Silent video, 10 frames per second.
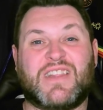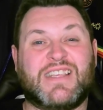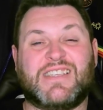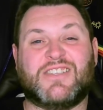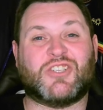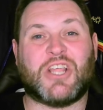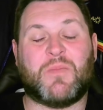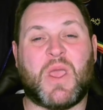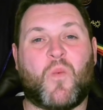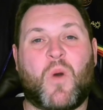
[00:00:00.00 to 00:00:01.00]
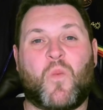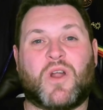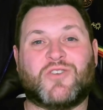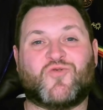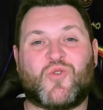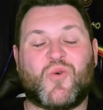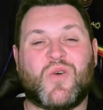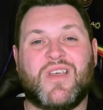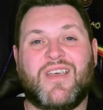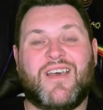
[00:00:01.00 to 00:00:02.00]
and this is just going to be a 1-1 draw.